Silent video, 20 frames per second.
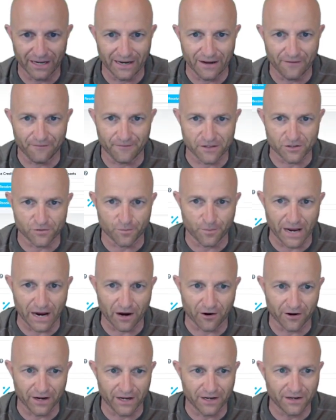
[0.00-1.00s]
and if it's
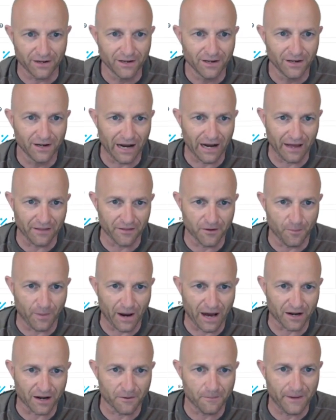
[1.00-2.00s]
buried on the
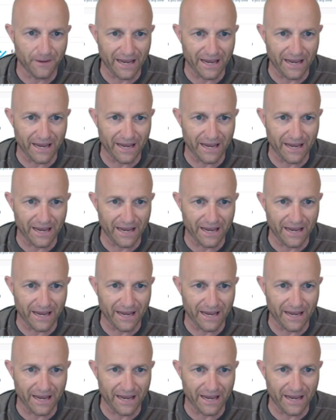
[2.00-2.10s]
bottom